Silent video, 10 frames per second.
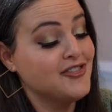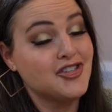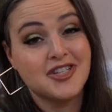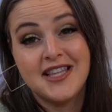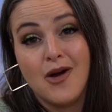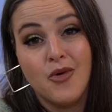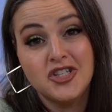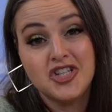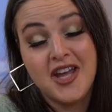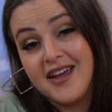is just that
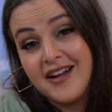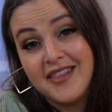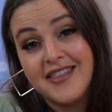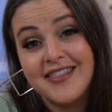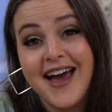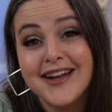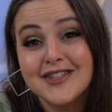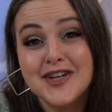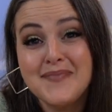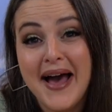one shade. Other than that,
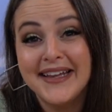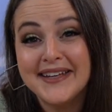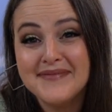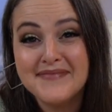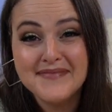it's a good palette.